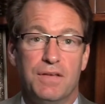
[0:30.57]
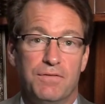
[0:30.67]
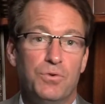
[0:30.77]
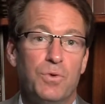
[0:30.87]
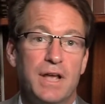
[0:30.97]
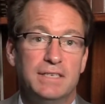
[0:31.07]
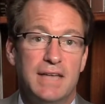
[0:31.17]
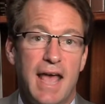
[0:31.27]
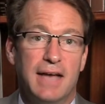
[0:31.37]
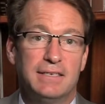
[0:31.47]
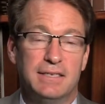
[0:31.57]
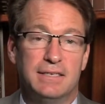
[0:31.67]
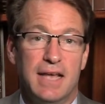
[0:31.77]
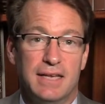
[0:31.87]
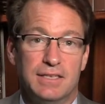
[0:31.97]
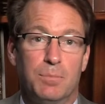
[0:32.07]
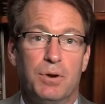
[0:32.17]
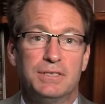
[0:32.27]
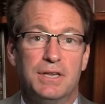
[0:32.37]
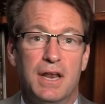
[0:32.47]
if you raise taxes as the
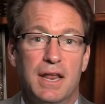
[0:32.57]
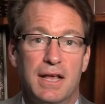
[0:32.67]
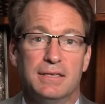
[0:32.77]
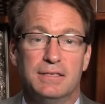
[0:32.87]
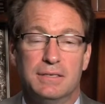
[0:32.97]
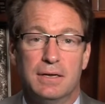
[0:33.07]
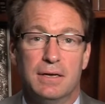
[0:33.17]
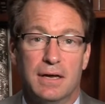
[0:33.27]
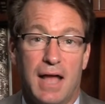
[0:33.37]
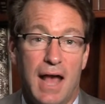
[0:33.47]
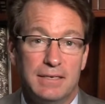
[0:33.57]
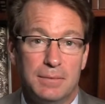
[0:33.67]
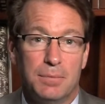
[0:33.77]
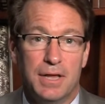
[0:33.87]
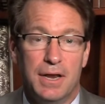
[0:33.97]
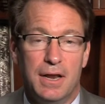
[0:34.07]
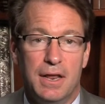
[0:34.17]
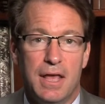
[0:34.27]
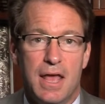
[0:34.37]
president has uh, contemplated,